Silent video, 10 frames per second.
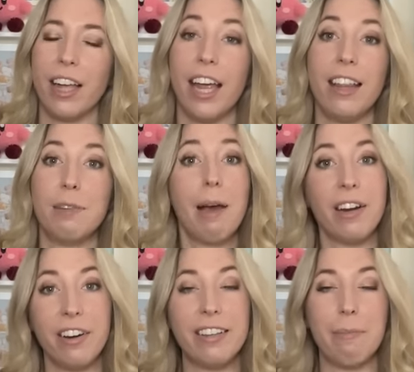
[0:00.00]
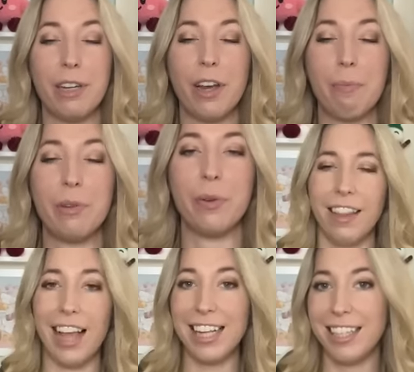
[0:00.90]
and this pattern is in my shop too.
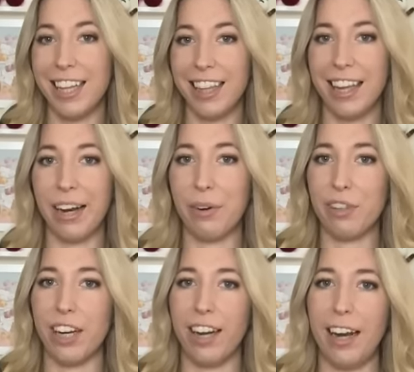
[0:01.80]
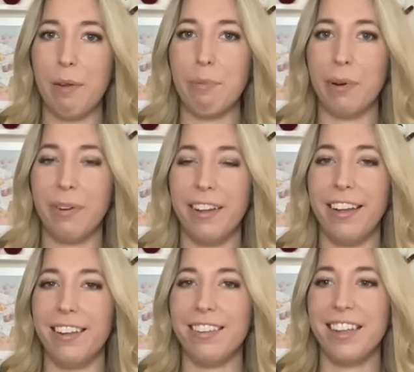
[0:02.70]
The last thing that I crocheted in April
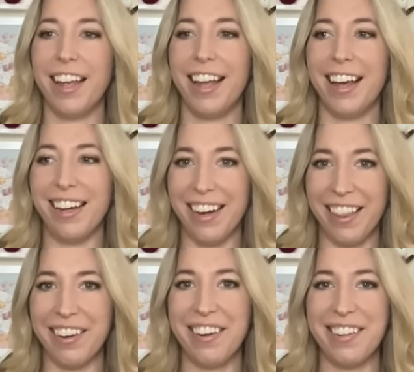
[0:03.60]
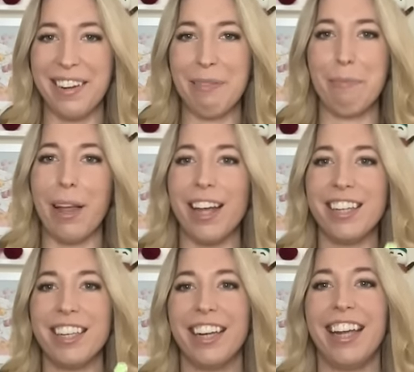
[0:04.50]
is another dessert
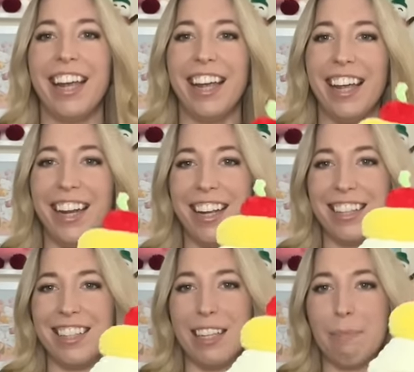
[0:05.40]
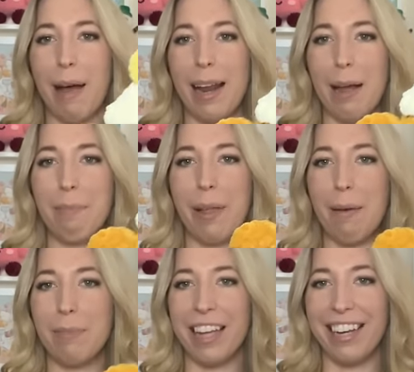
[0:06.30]
plush and it's this pineapple
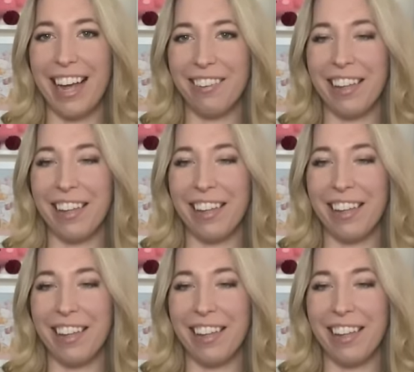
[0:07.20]
upside down